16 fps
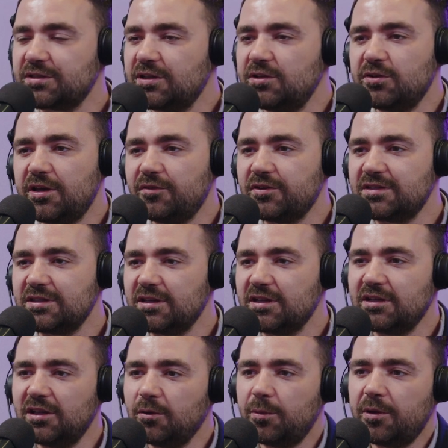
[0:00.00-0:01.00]
can you give us a
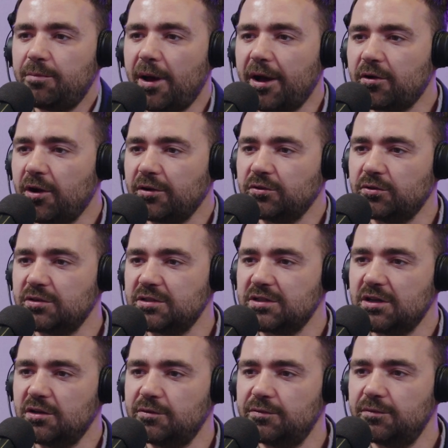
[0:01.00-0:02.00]
little bit of background on
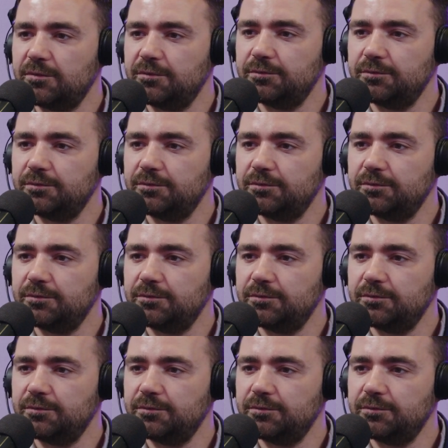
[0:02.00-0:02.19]
yourself?